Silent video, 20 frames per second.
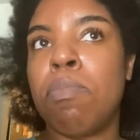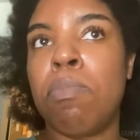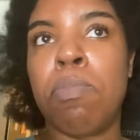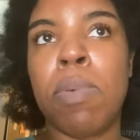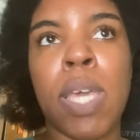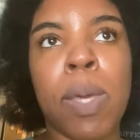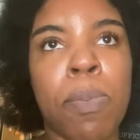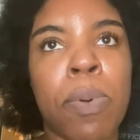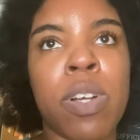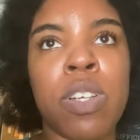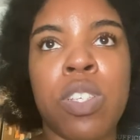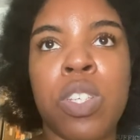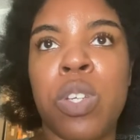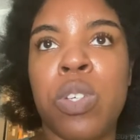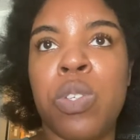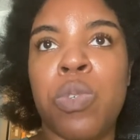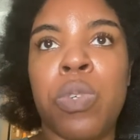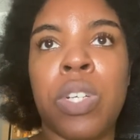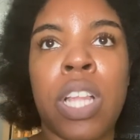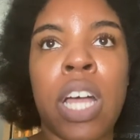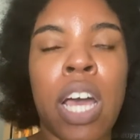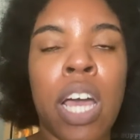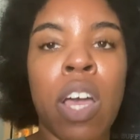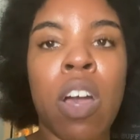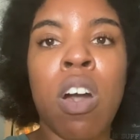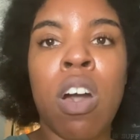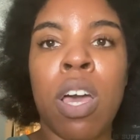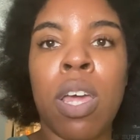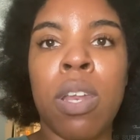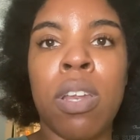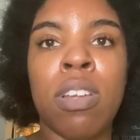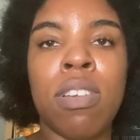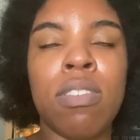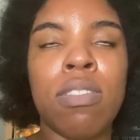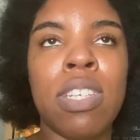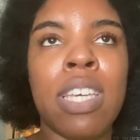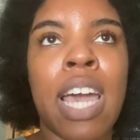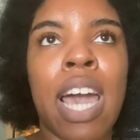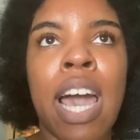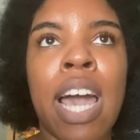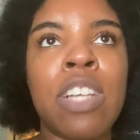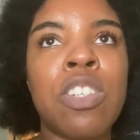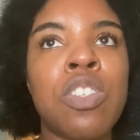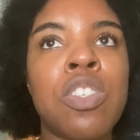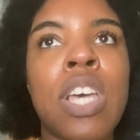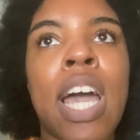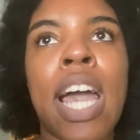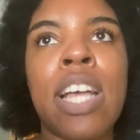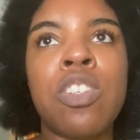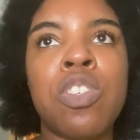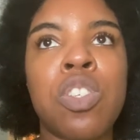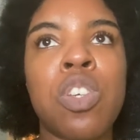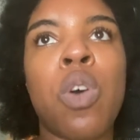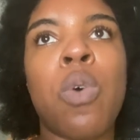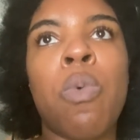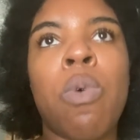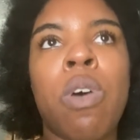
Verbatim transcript: be a person who's relying on, I just don't